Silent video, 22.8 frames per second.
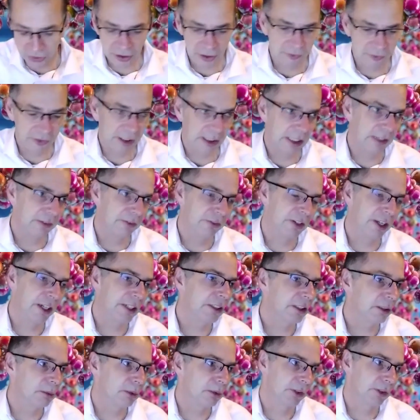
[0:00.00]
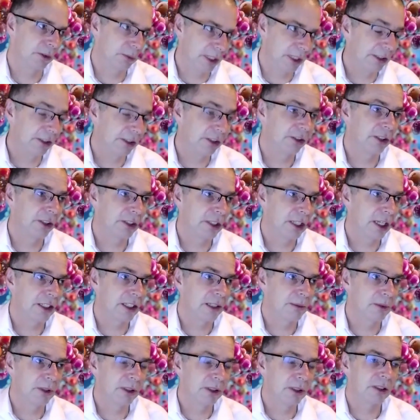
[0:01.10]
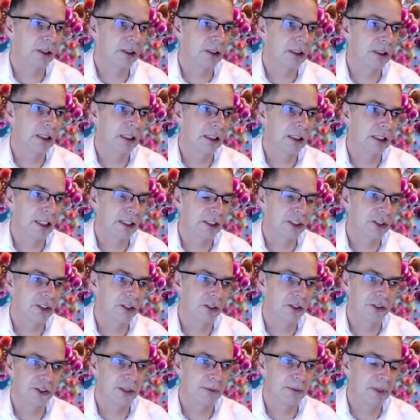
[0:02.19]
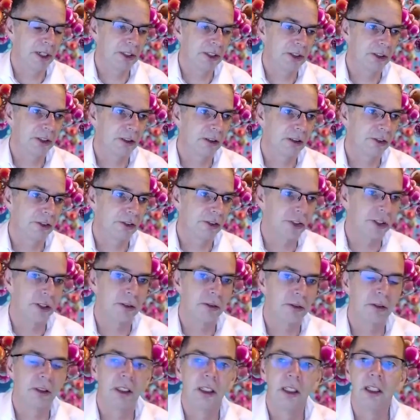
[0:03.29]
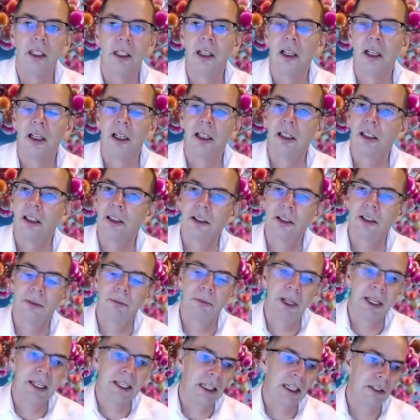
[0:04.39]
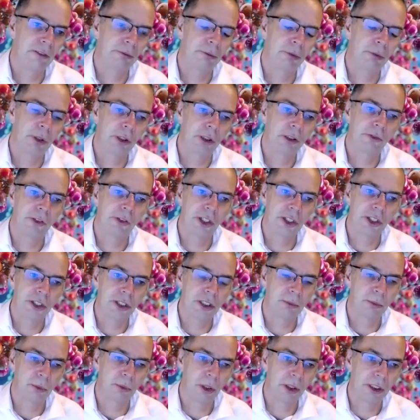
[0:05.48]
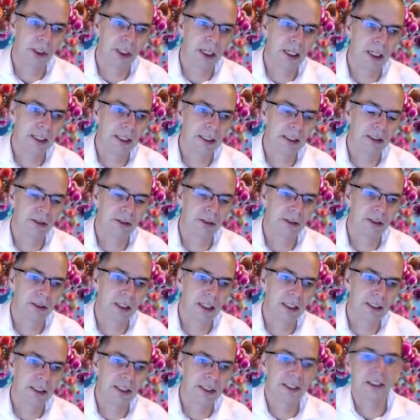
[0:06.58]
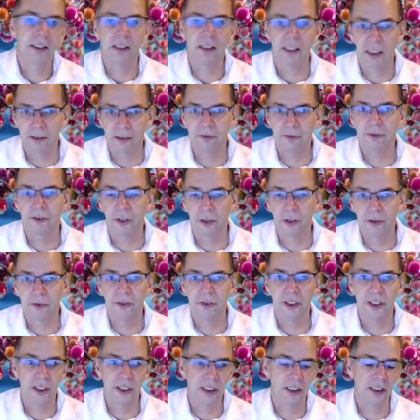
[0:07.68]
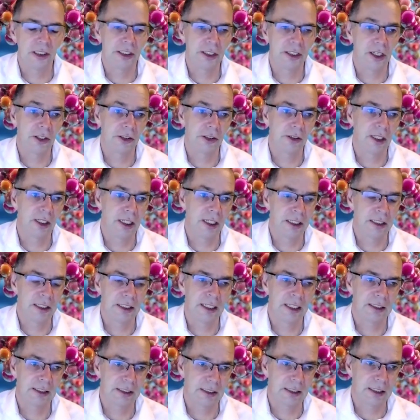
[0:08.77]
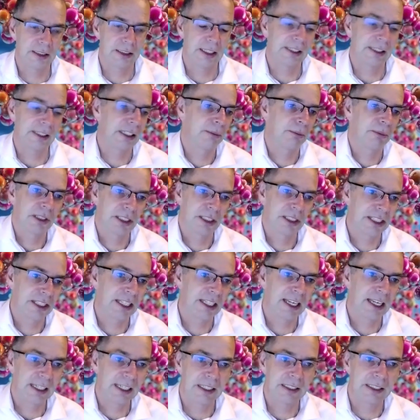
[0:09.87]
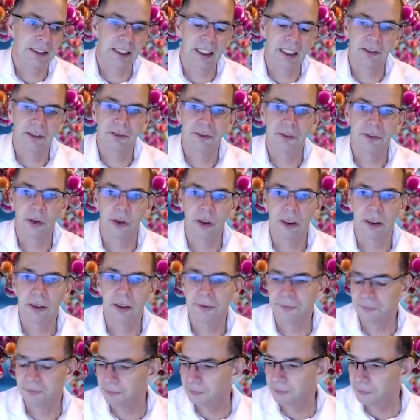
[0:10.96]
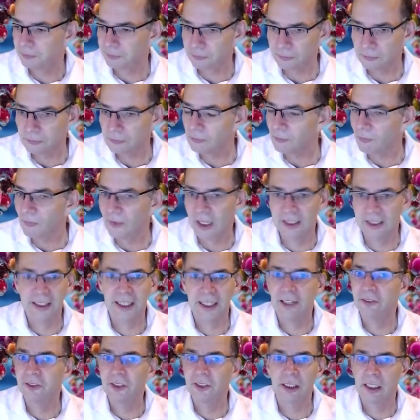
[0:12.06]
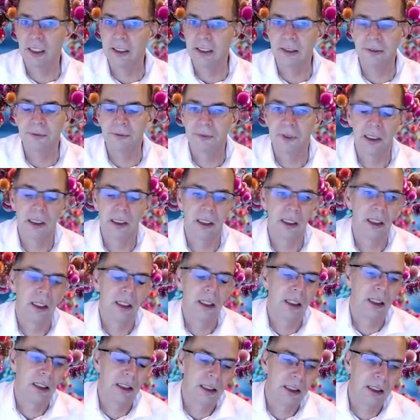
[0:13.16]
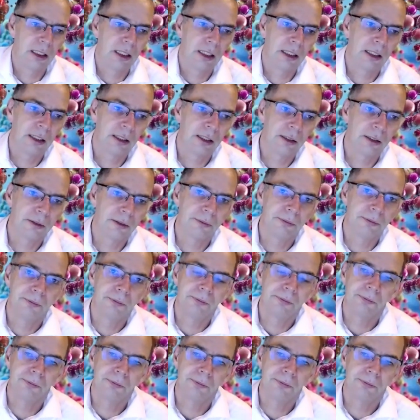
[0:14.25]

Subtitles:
severely affected with a retinal detachment, and that's not symmetrical. So you may have poor vision in one eye and still have good vision in the other eye, and that can stay like that for indefinitely. The